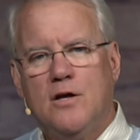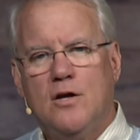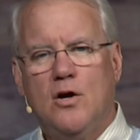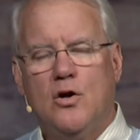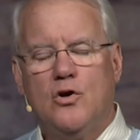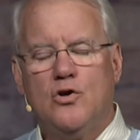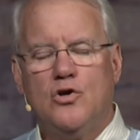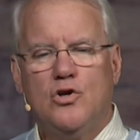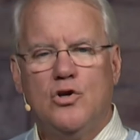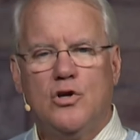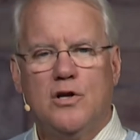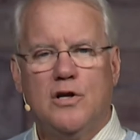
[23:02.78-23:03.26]
know,
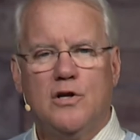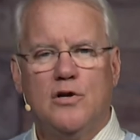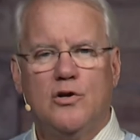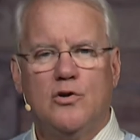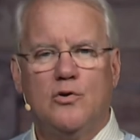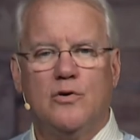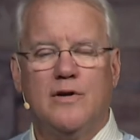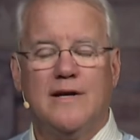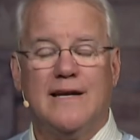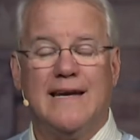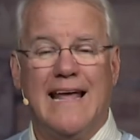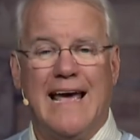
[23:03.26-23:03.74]
you can
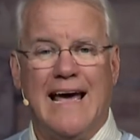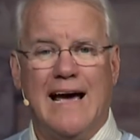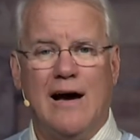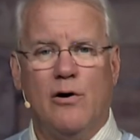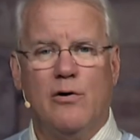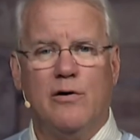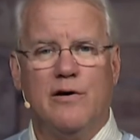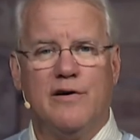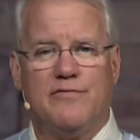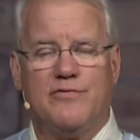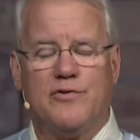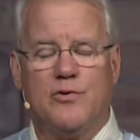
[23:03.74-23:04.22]
do it
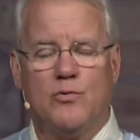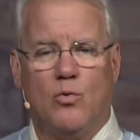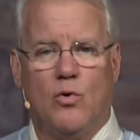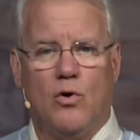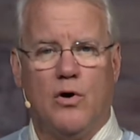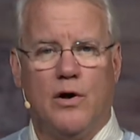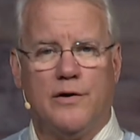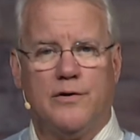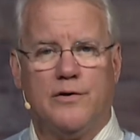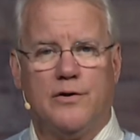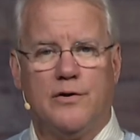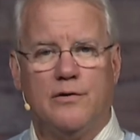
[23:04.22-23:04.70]
now if you
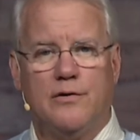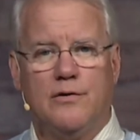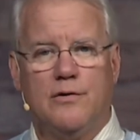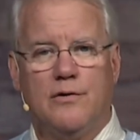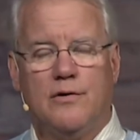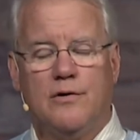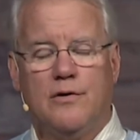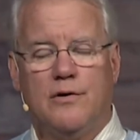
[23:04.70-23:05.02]
want to."